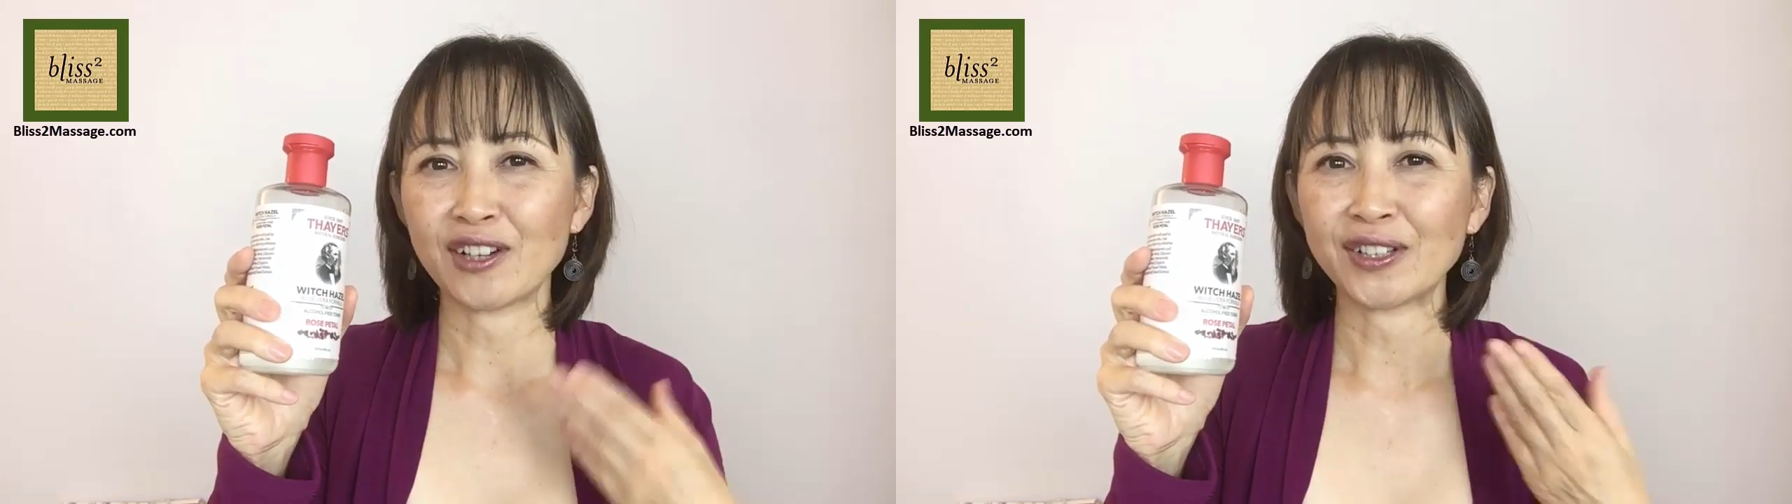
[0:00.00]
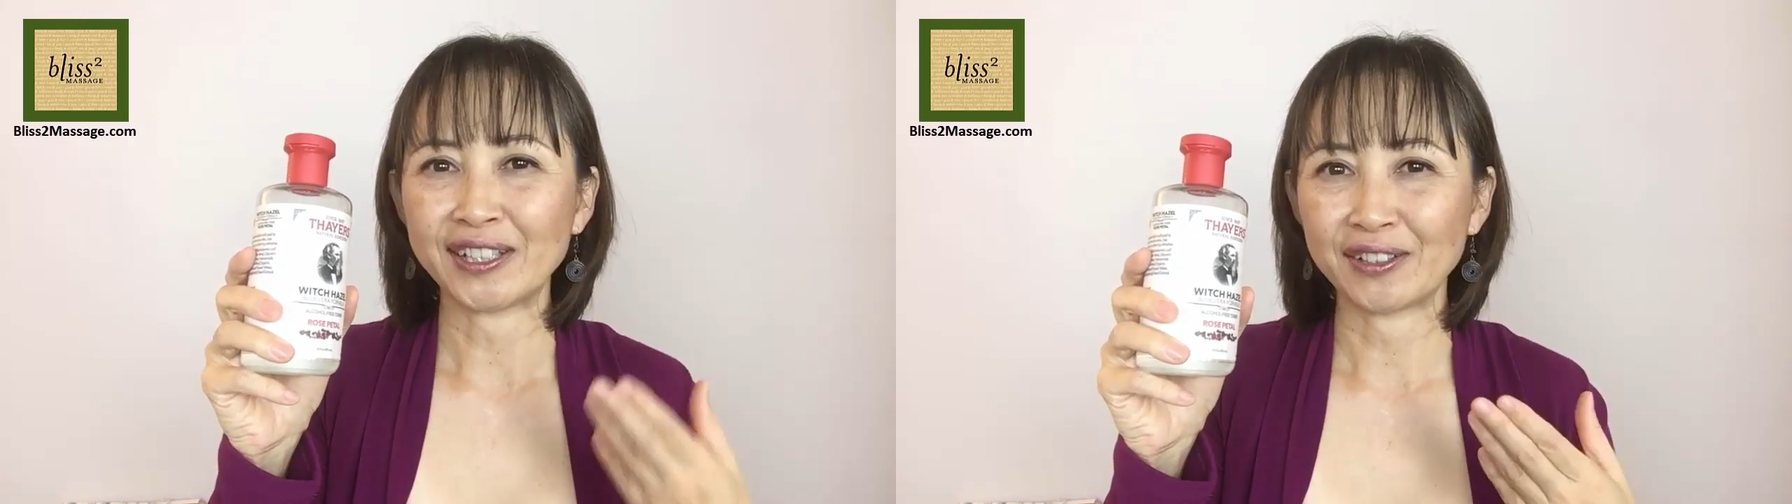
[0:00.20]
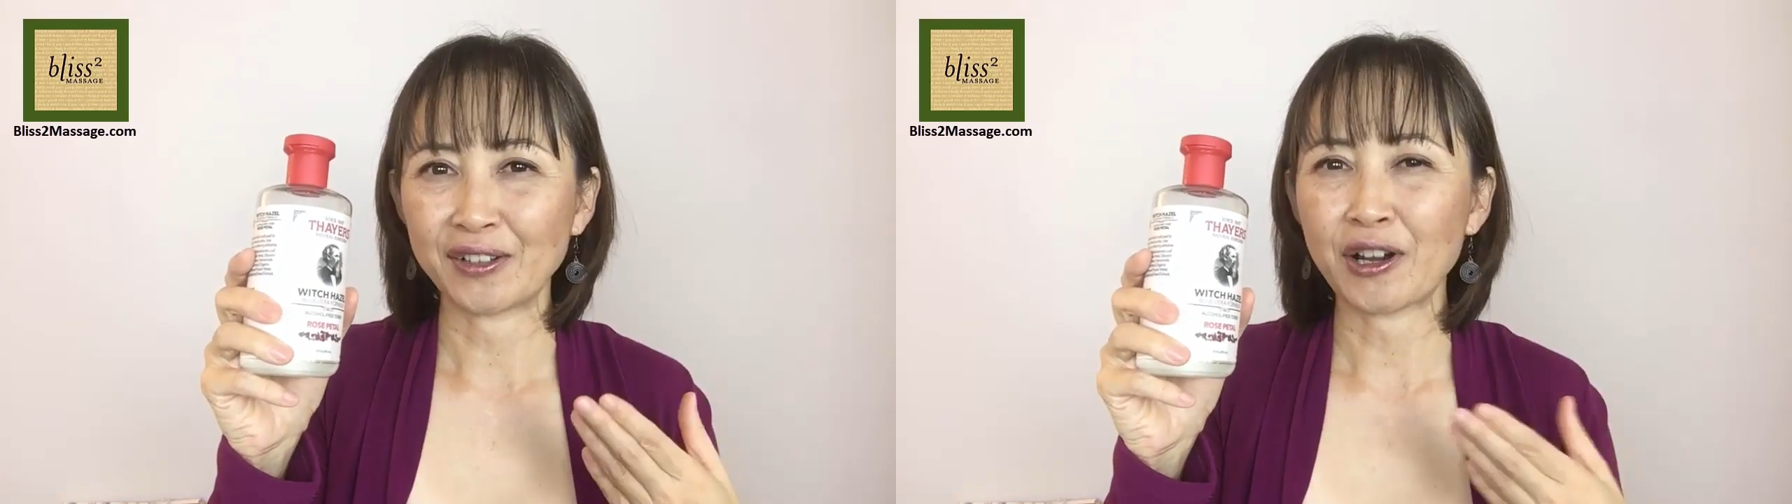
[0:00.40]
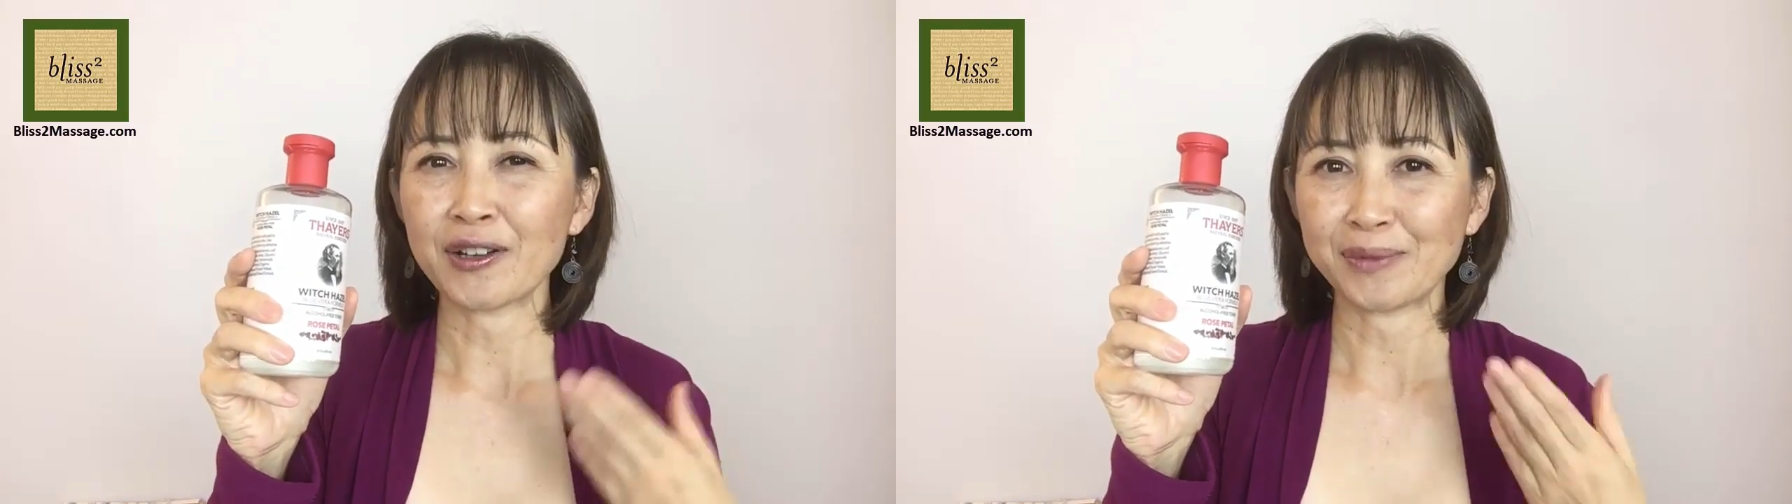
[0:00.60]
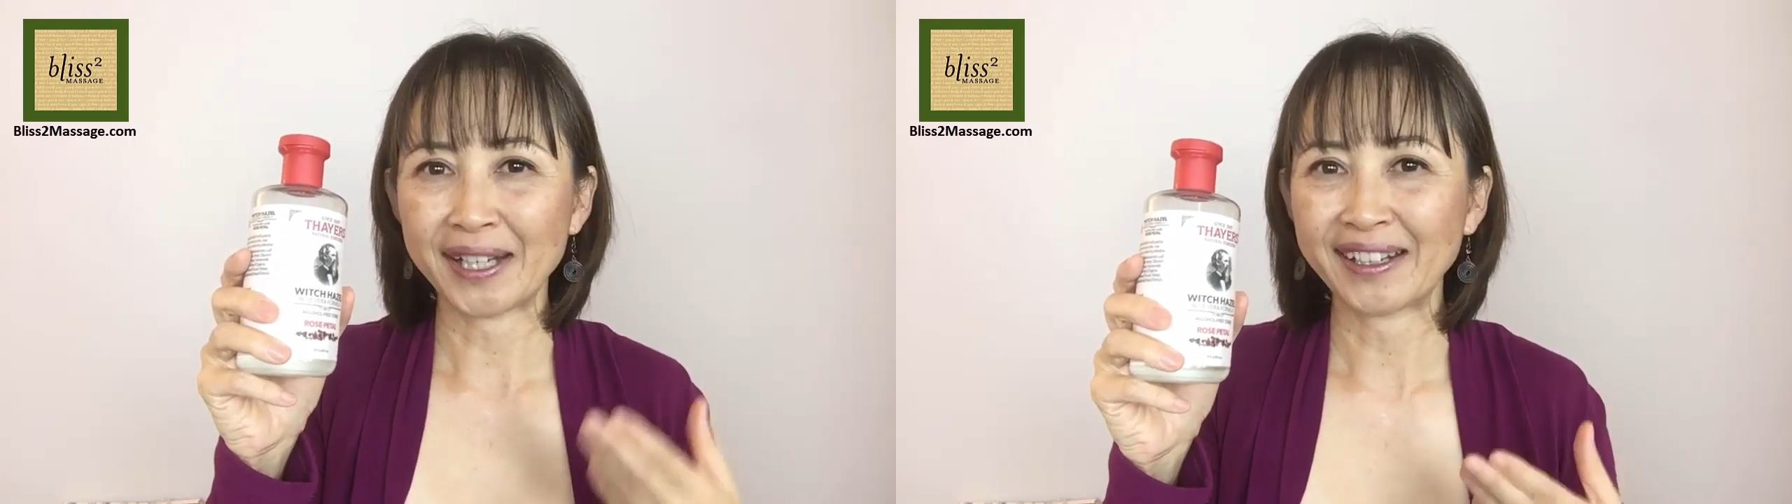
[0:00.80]
onion
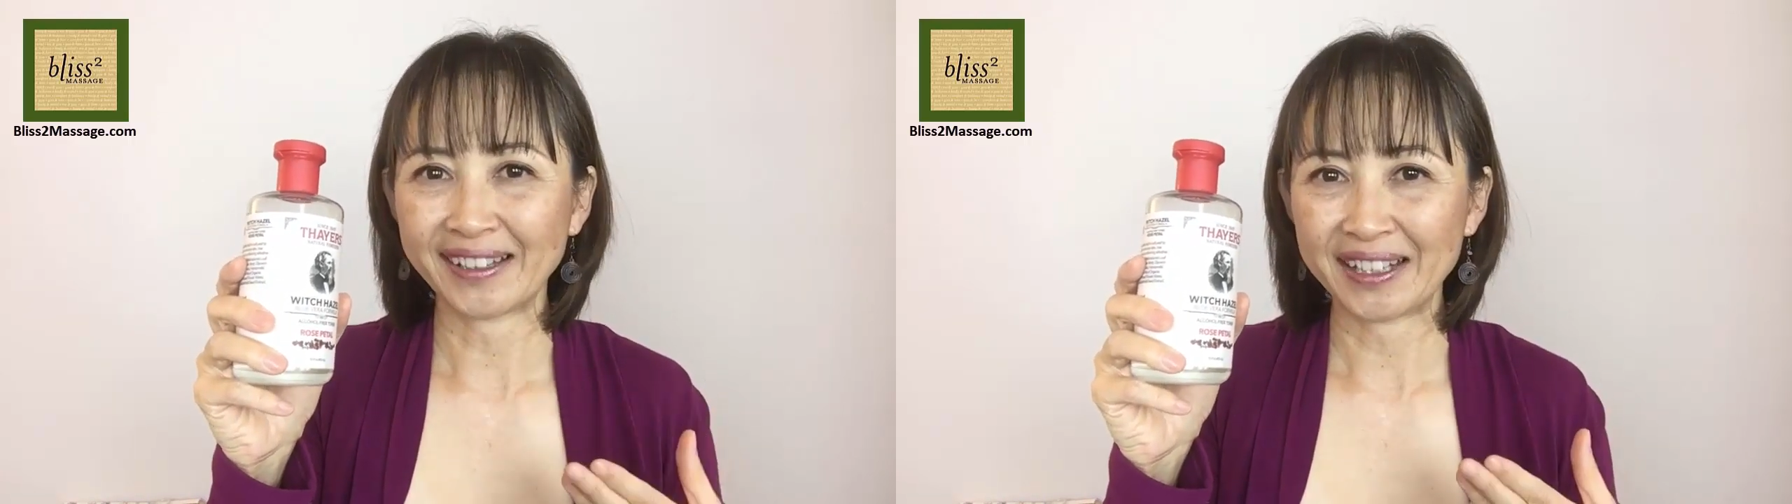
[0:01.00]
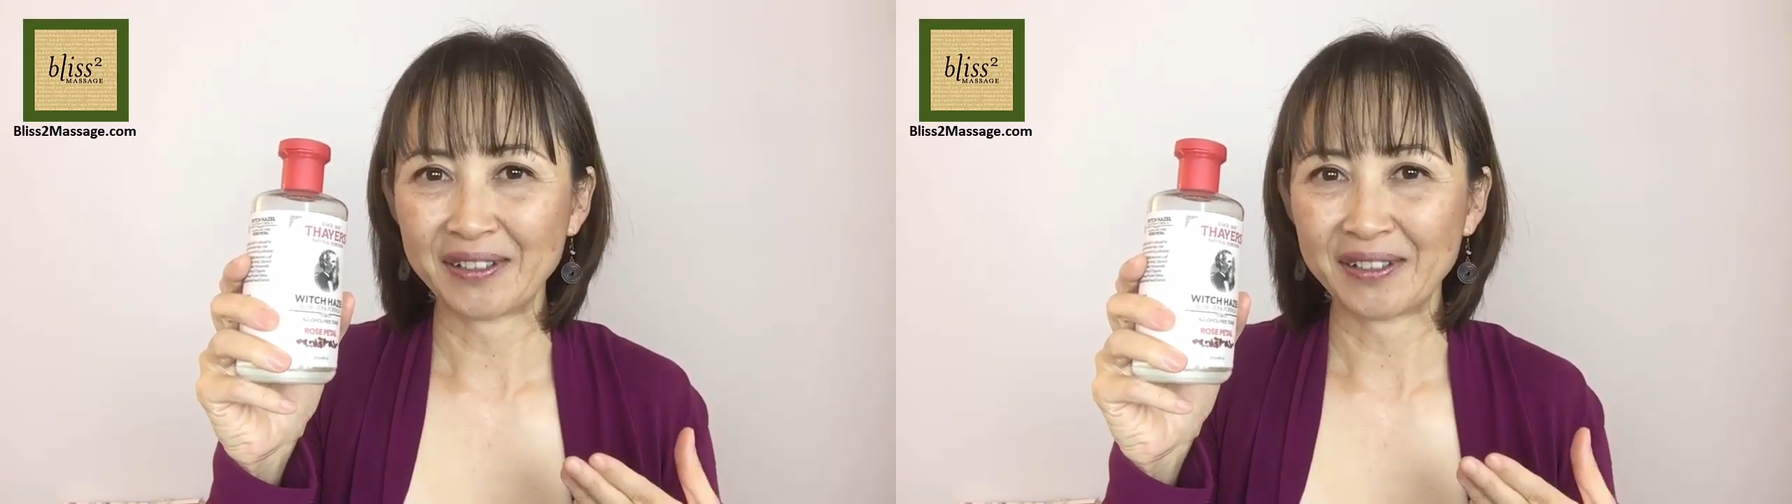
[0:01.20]
automatically,